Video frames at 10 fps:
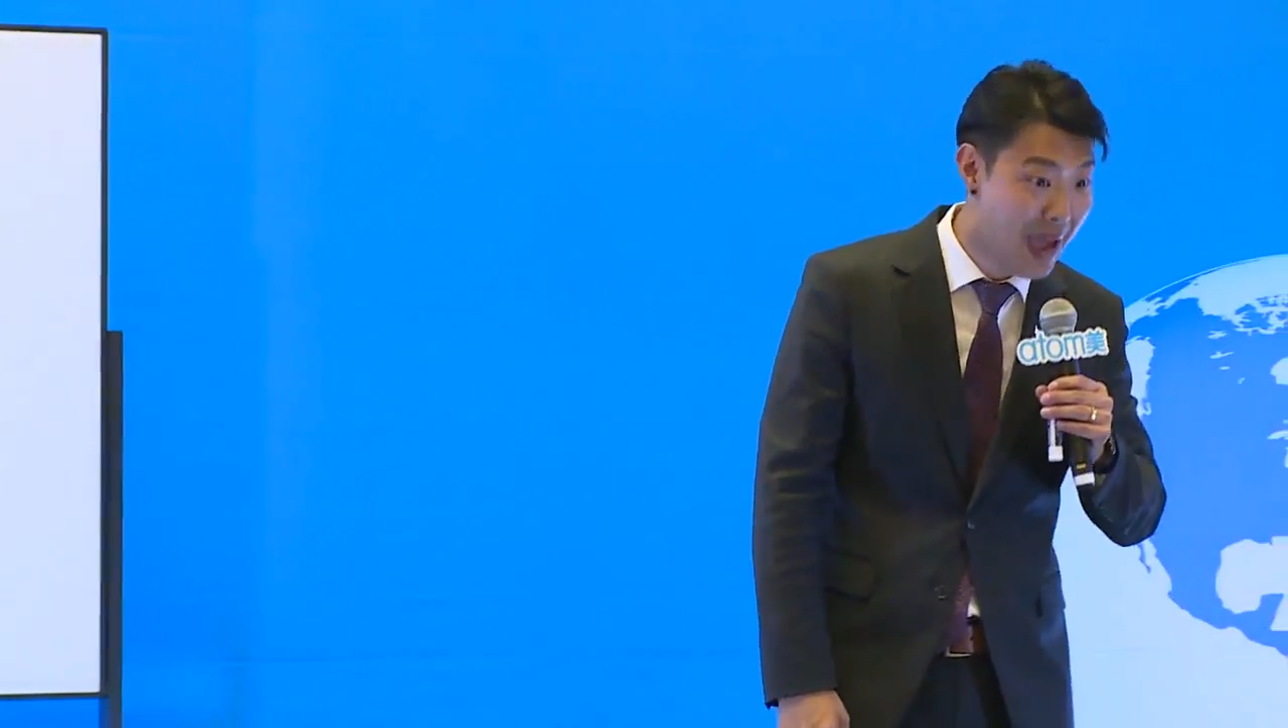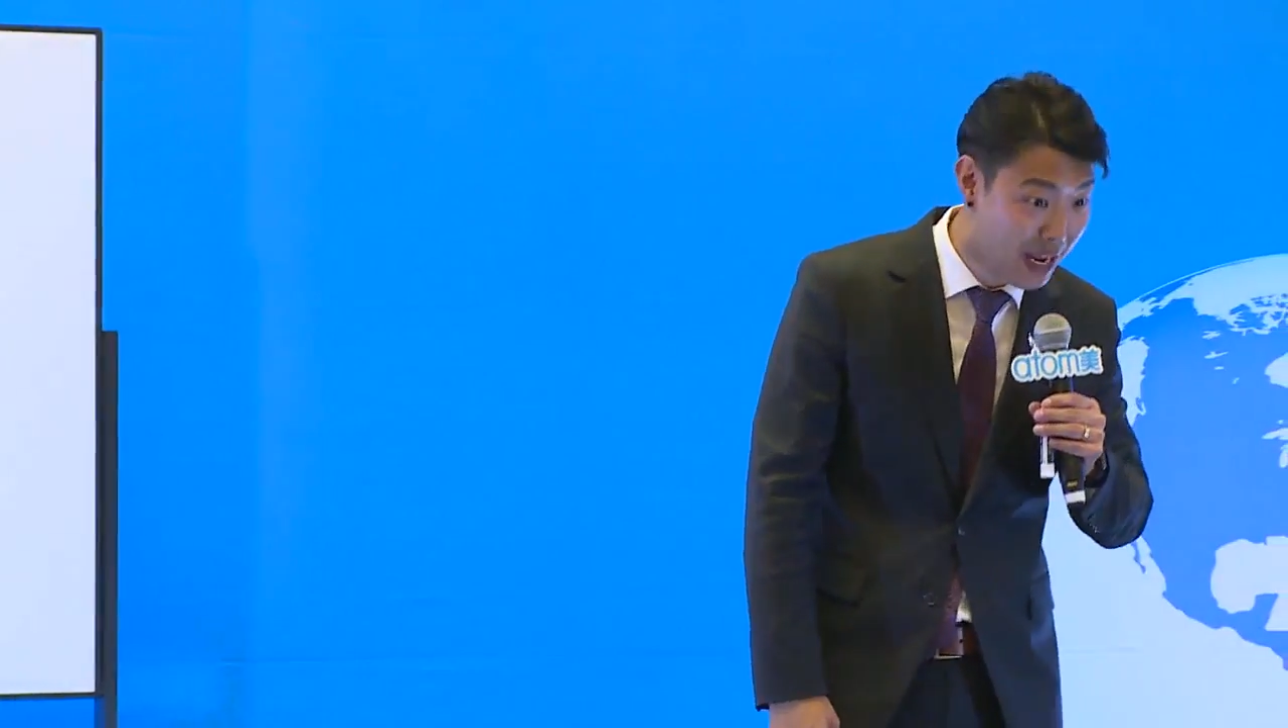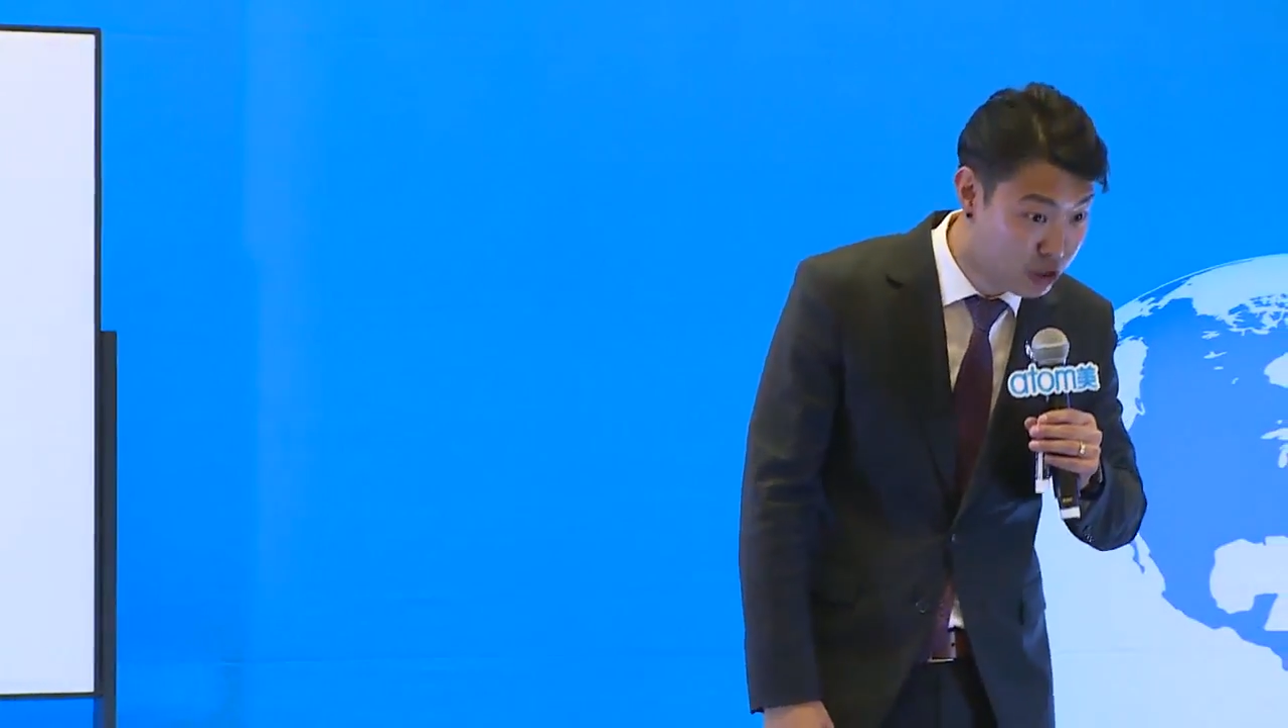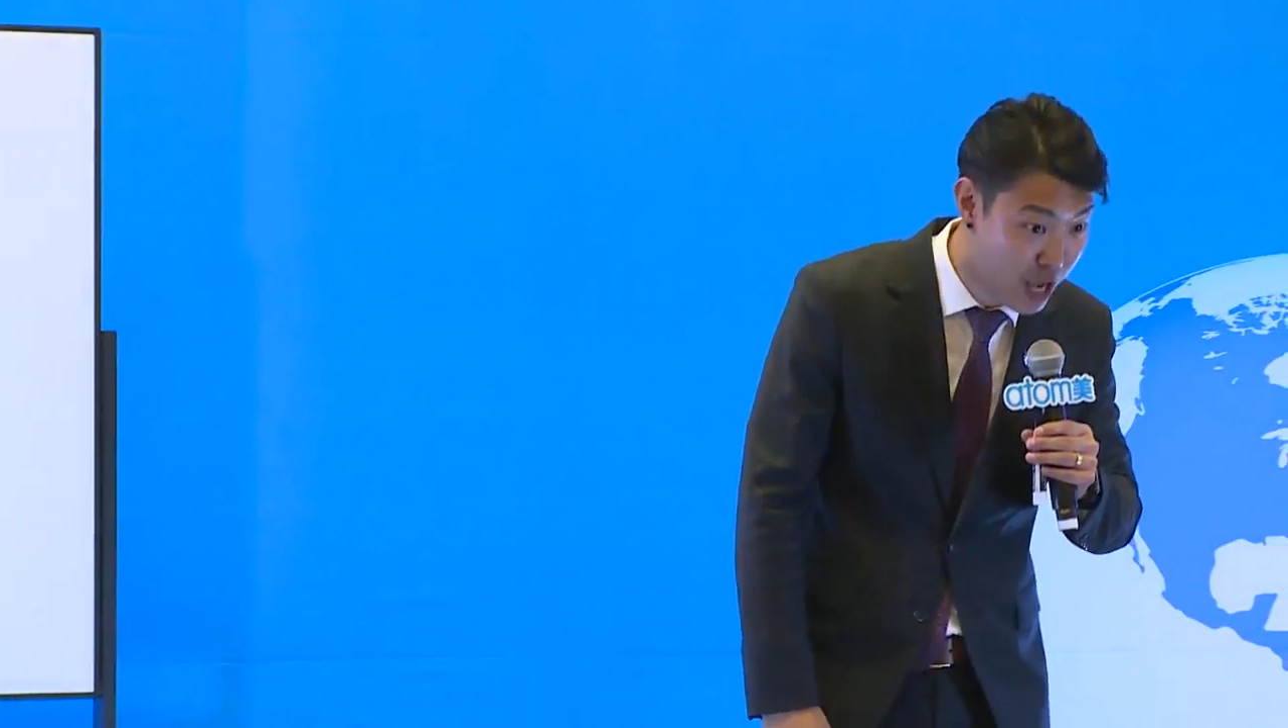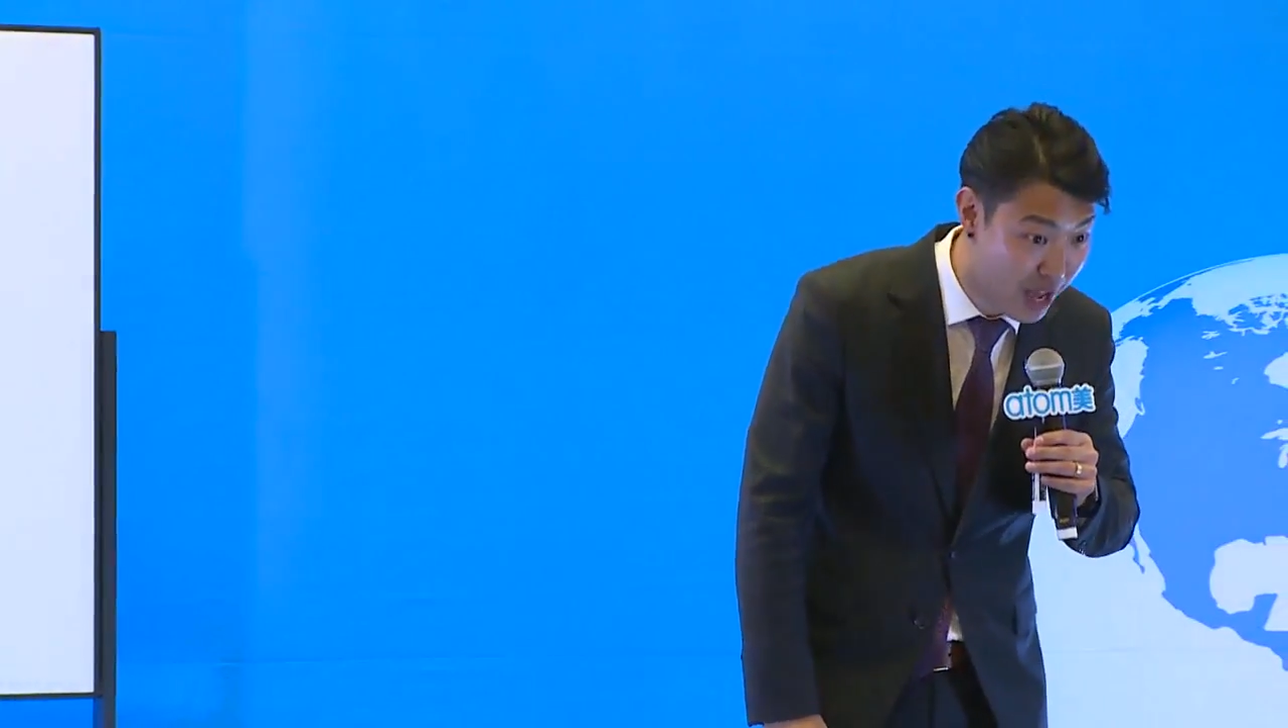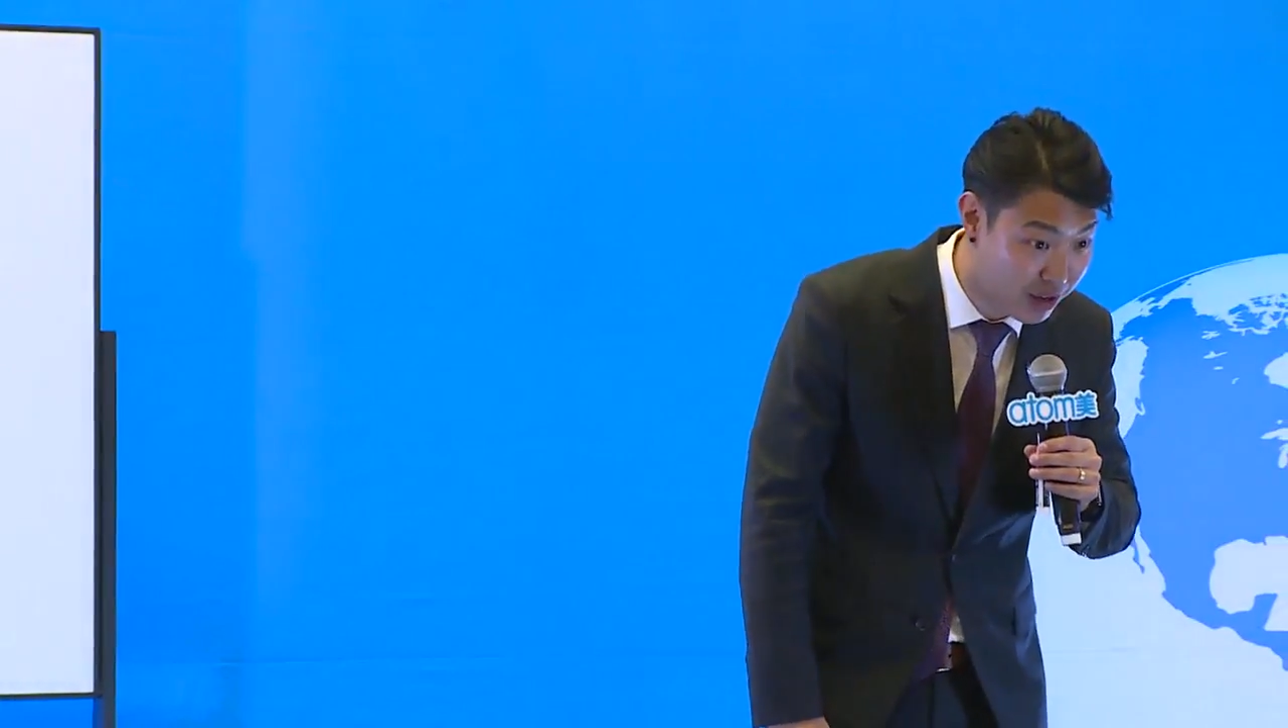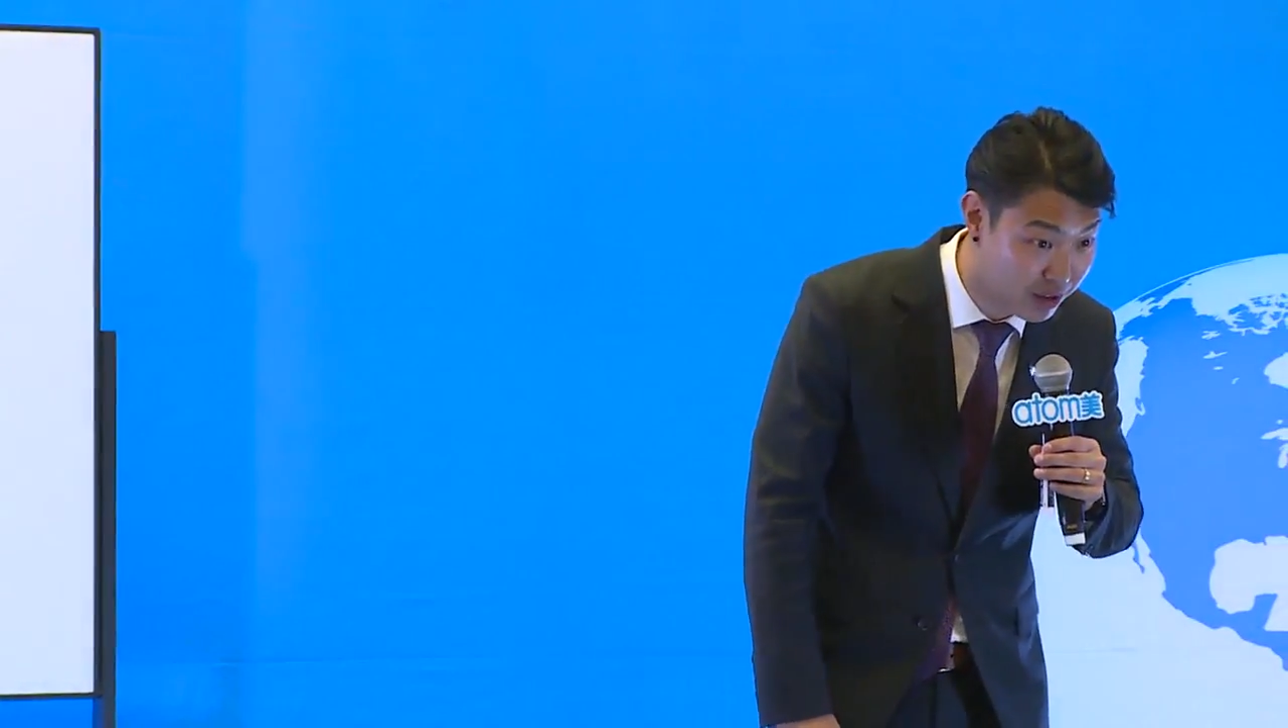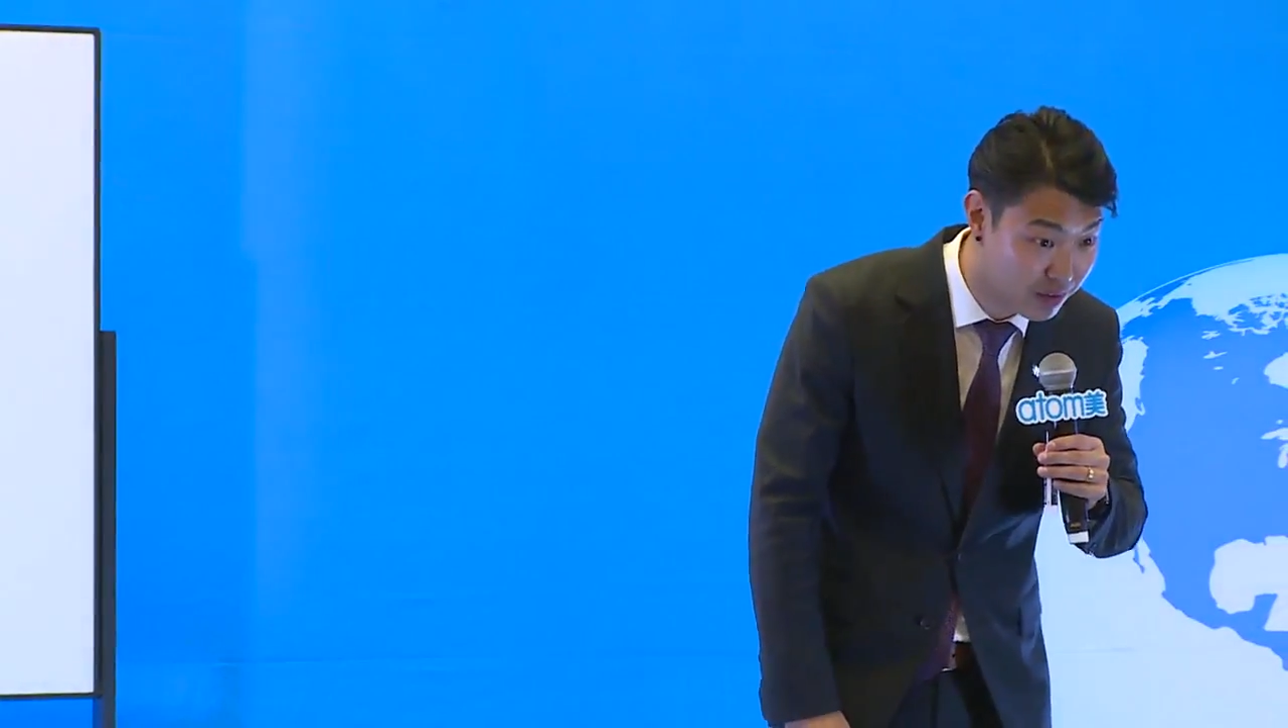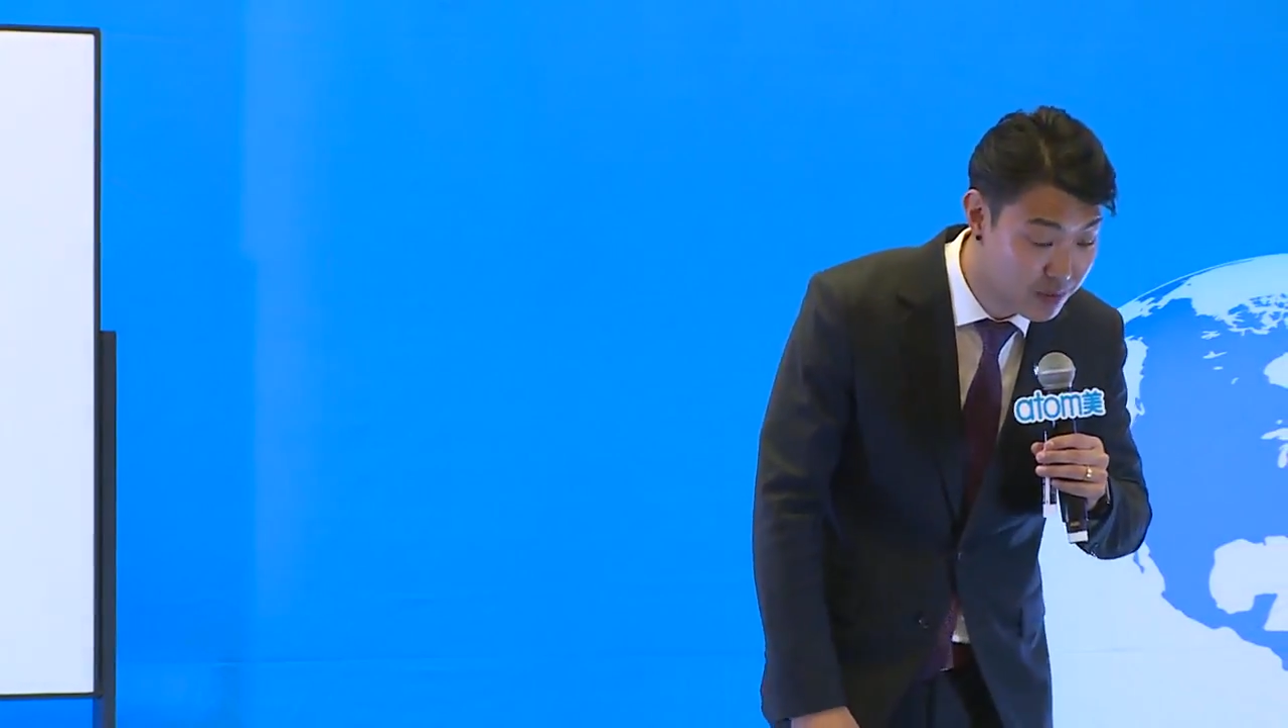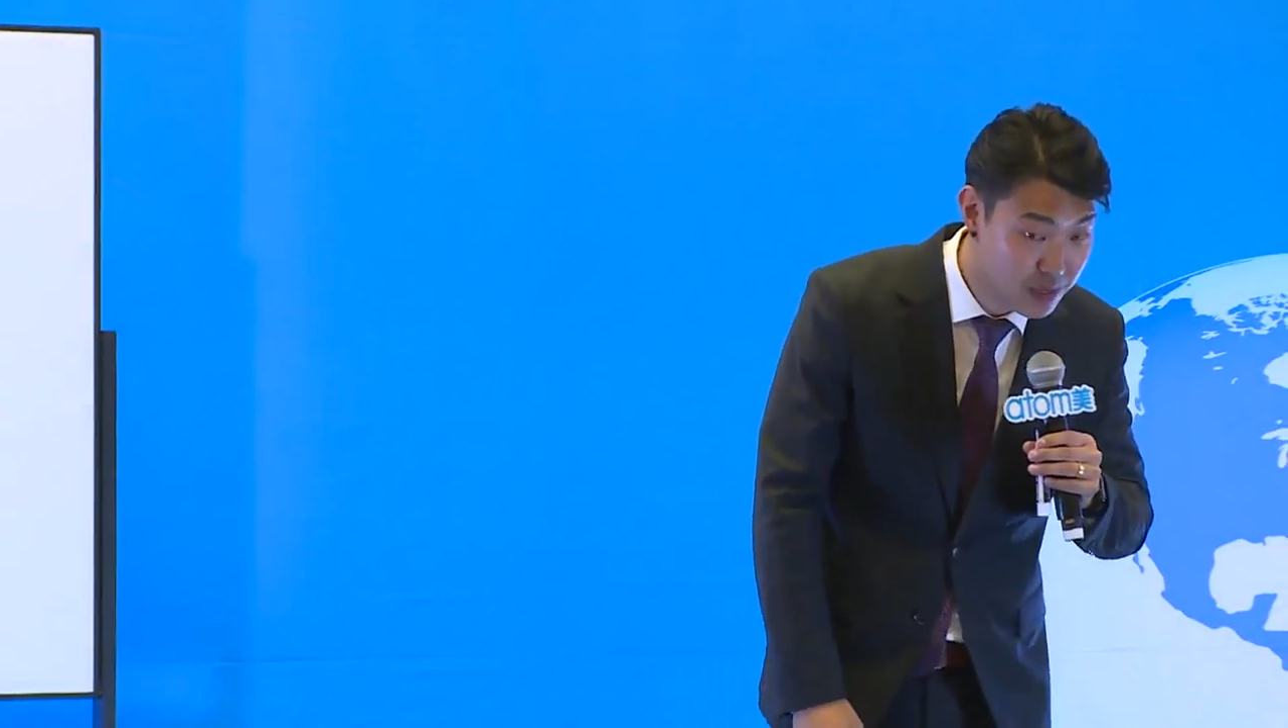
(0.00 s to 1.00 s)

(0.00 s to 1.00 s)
paycheck.